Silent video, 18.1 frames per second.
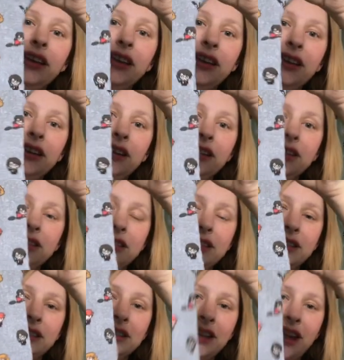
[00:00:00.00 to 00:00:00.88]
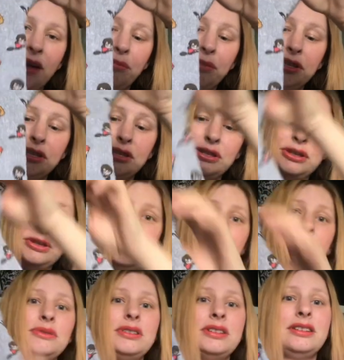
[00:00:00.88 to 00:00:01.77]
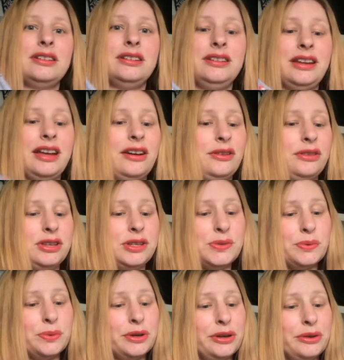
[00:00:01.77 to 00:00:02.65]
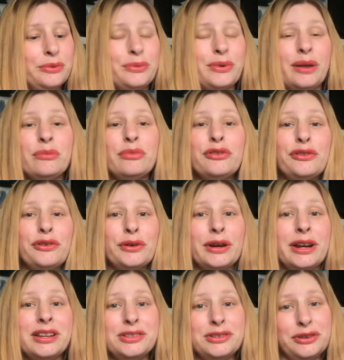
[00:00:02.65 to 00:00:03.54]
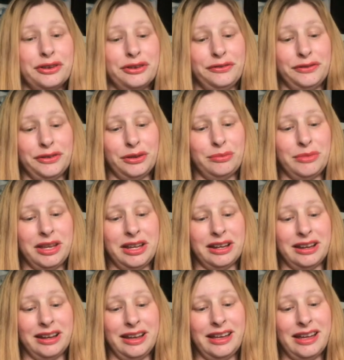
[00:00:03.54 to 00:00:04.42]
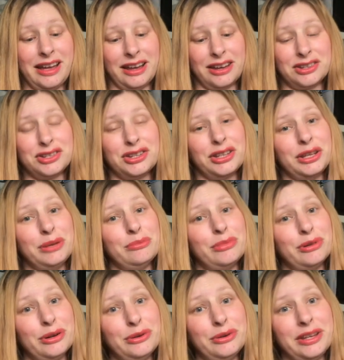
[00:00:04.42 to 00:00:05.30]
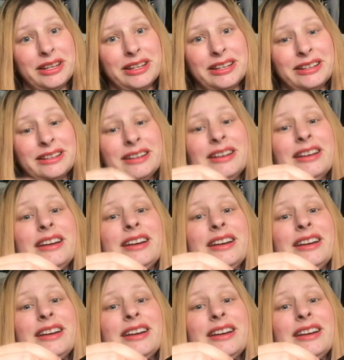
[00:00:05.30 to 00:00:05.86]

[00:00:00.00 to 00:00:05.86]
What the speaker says: It is the snappy suit. Now this one, right before I started filming, I actually broke it.